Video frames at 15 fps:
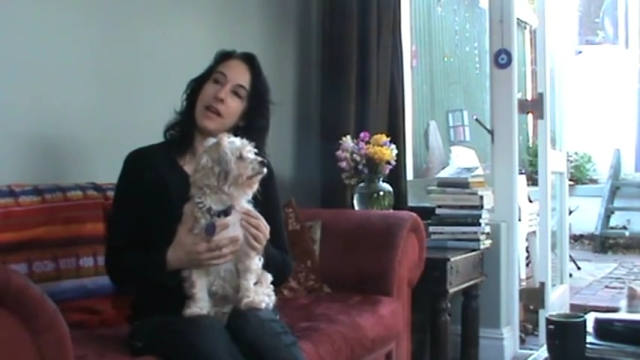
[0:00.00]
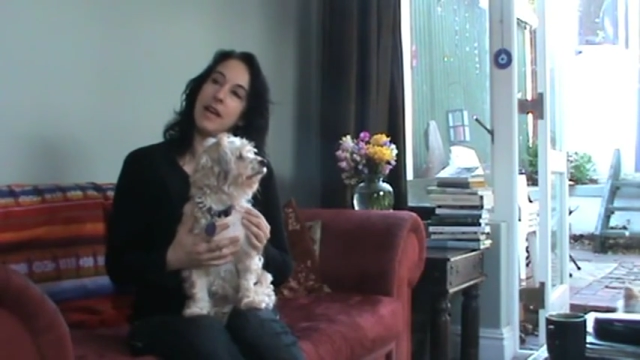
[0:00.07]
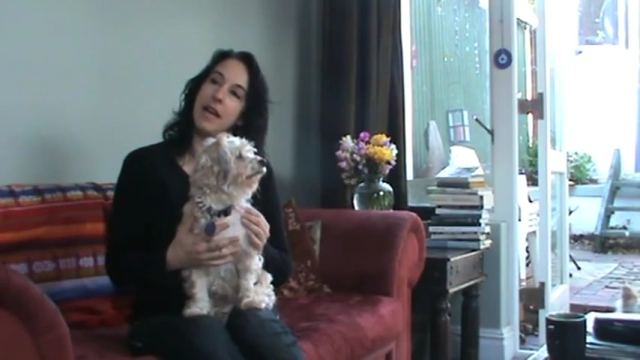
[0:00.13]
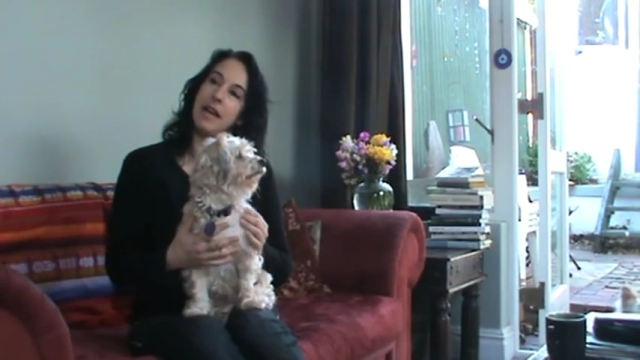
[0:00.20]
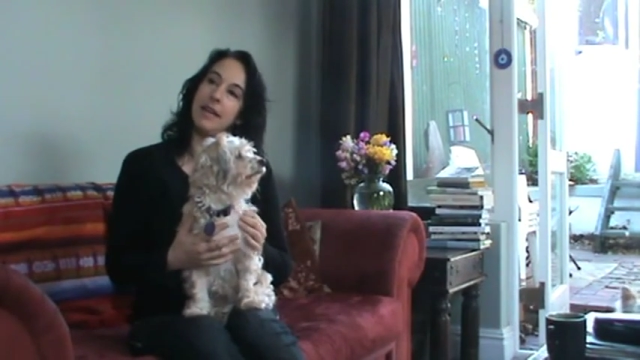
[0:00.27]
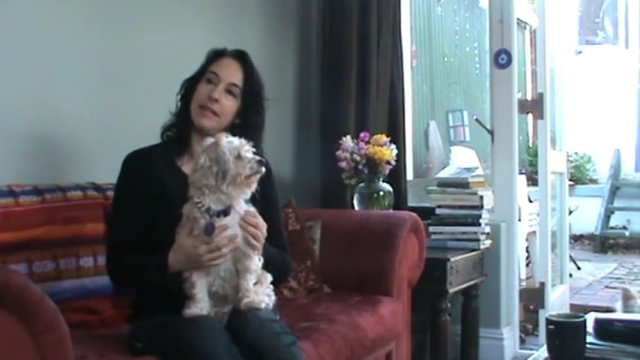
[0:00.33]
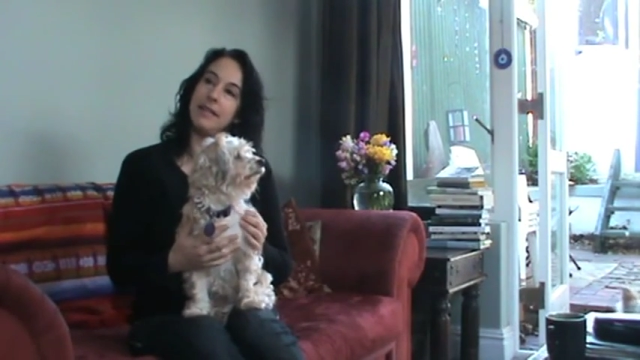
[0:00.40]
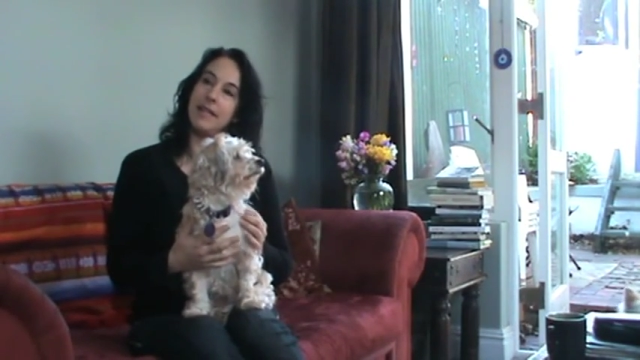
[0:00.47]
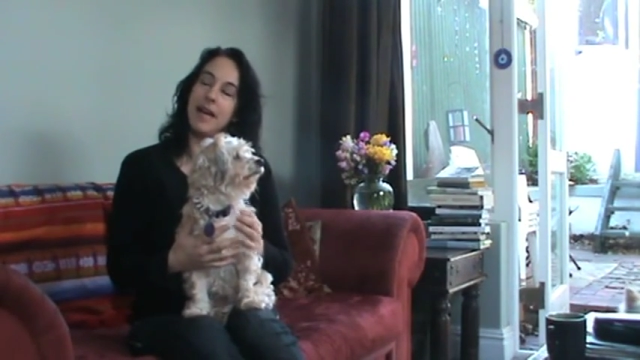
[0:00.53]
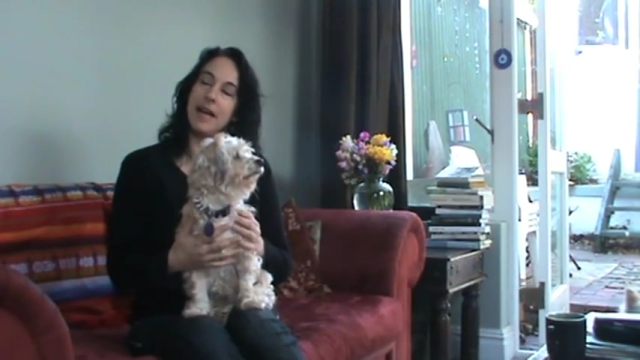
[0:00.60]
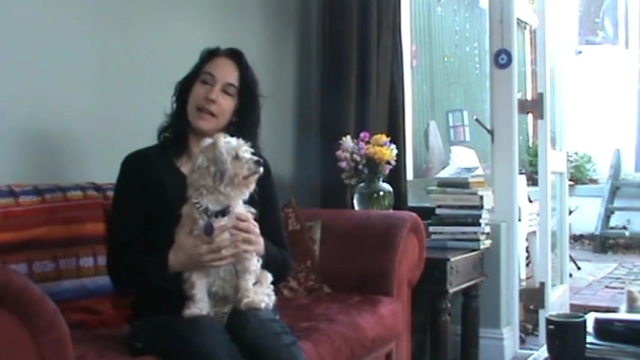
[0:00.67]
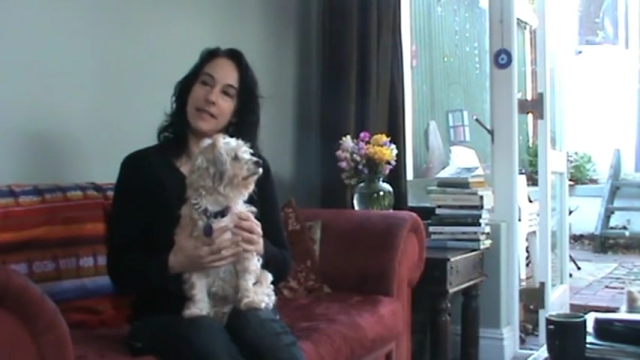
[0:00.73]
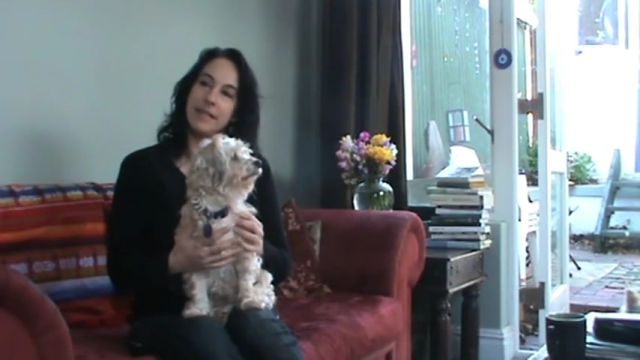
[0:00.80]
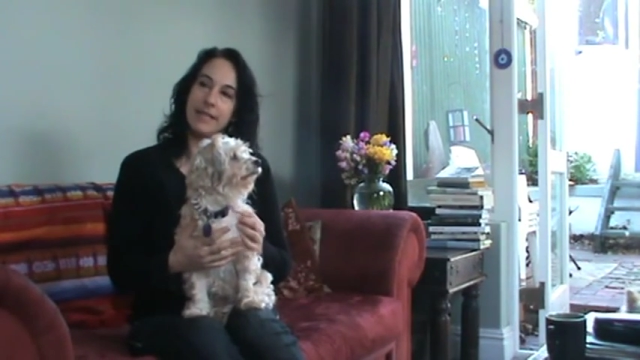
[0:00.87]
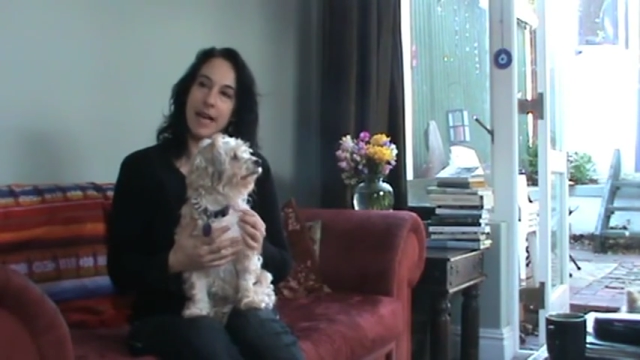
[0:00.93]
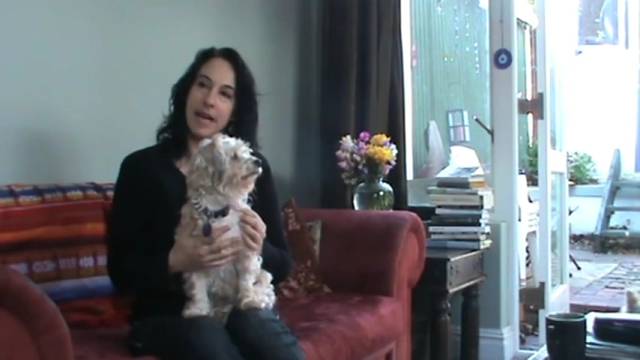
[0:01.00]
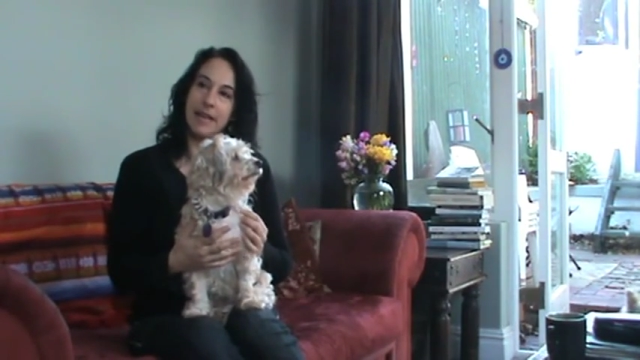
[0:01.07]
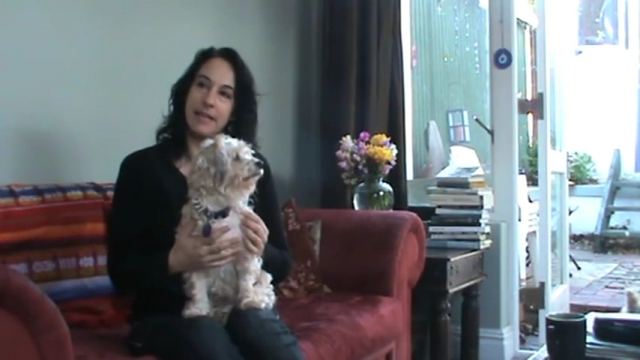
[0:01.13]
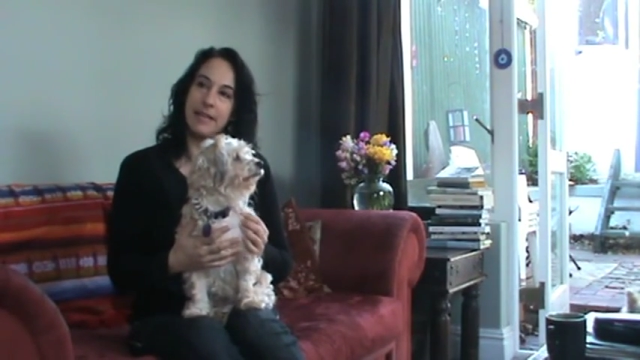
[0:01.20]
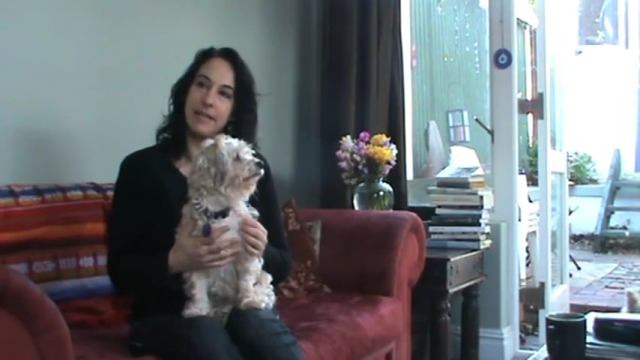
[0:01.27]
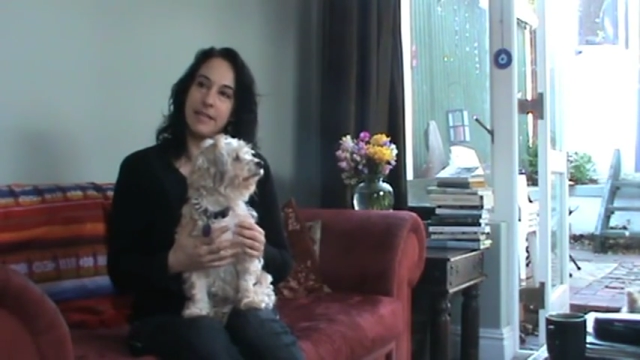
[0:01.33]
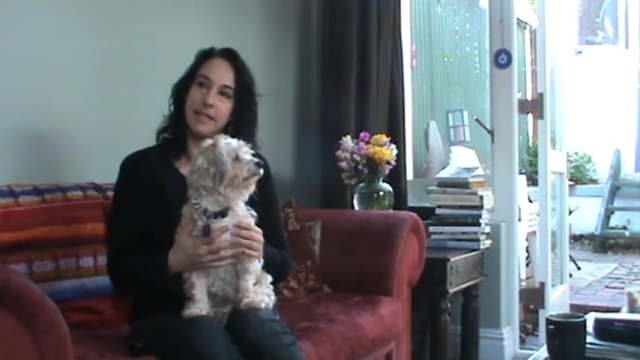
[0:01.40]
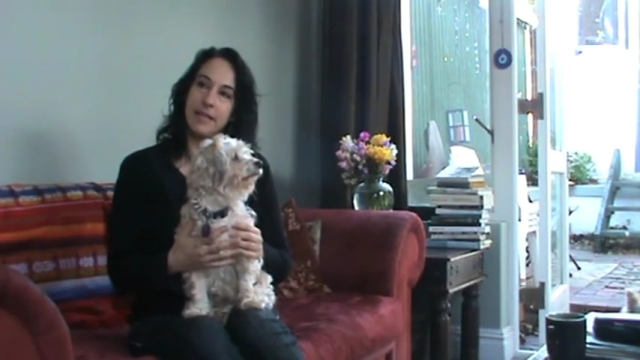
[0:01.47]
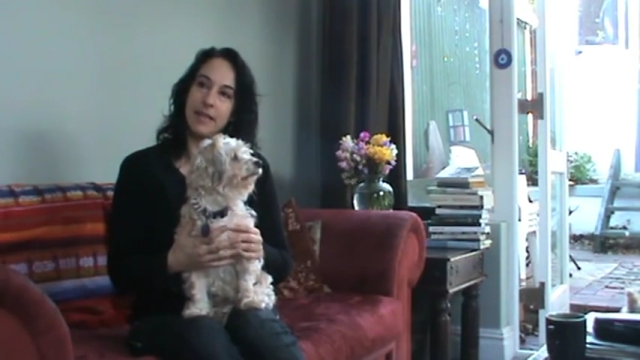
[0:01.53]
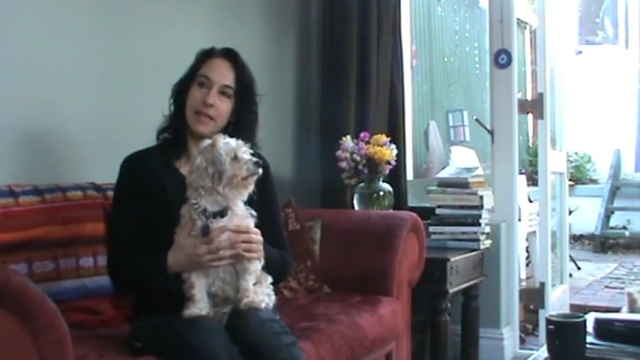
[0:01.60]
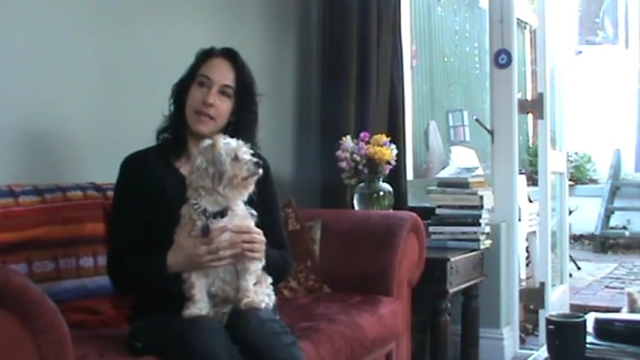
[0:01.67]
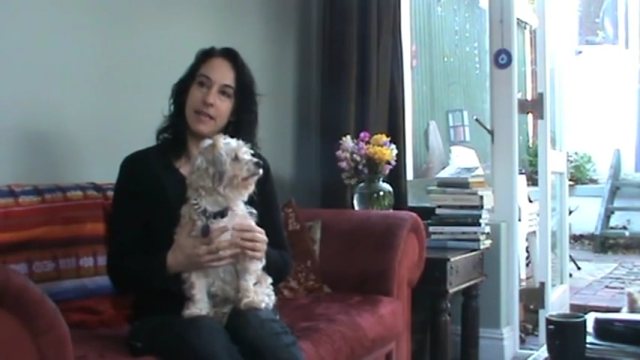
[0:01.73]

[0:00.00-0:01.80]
and a young Zionist.